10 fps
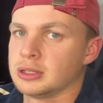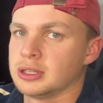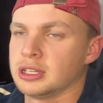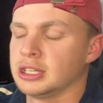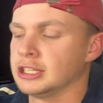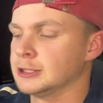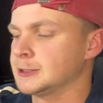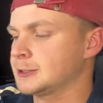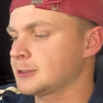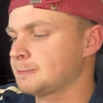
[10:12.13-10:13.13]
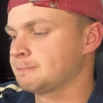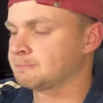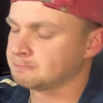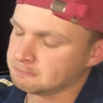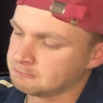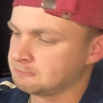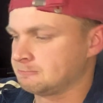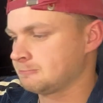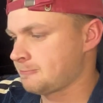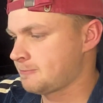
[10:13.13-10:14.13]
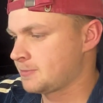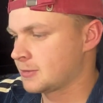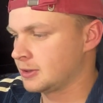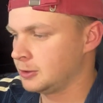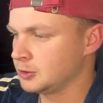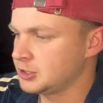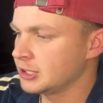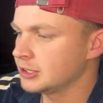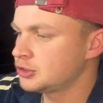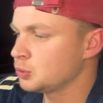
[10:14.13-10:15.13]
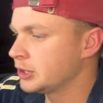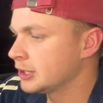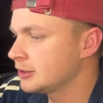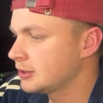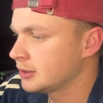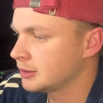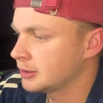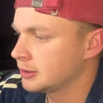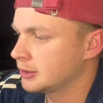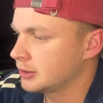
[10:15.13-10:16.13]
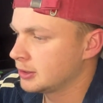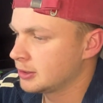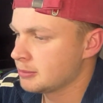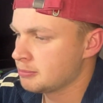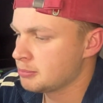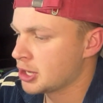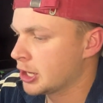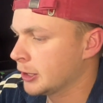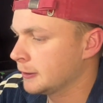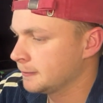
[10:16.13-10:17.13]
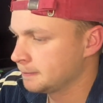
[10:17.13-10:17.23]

is New Zealand to win it by